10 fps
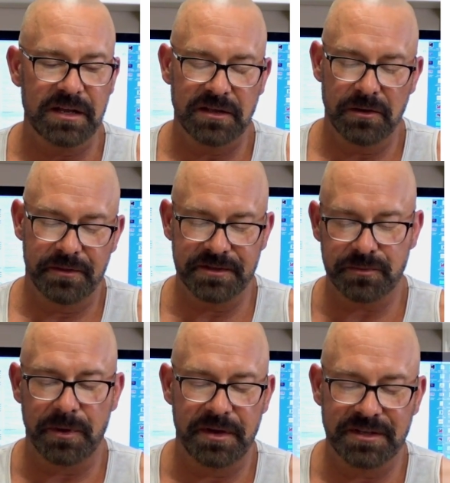you know, this
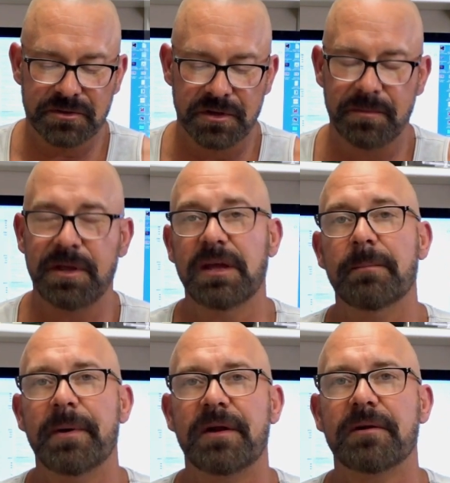one is going to be
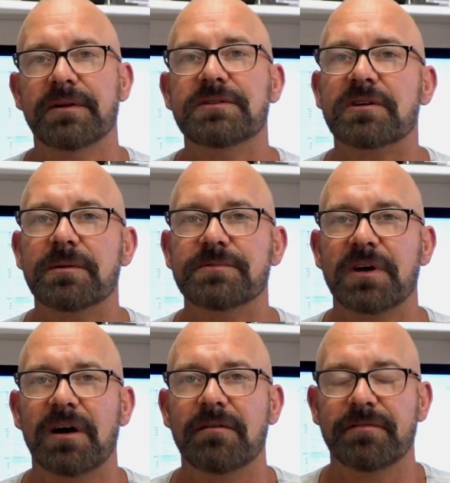better in terms
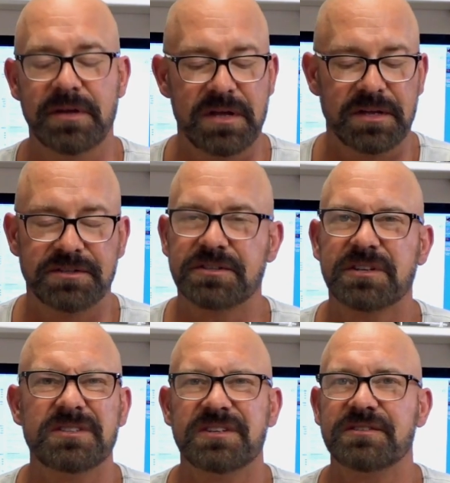of just
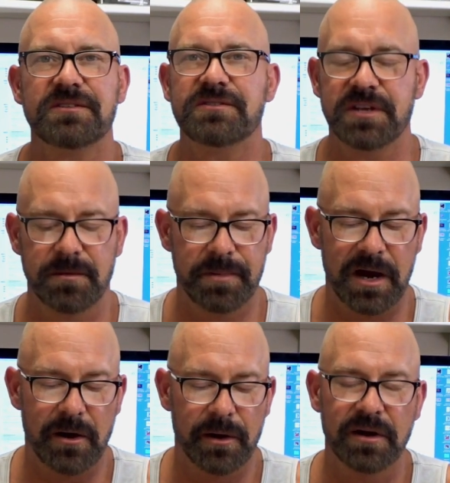consistency and
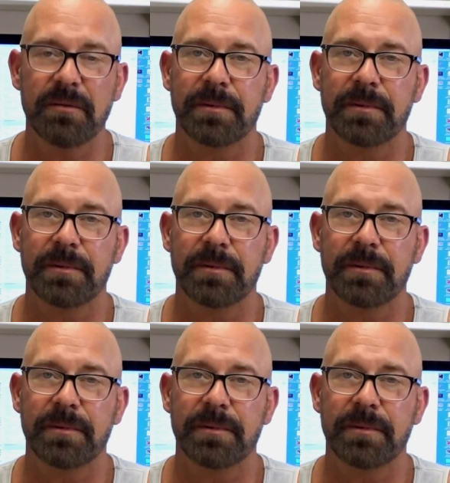power,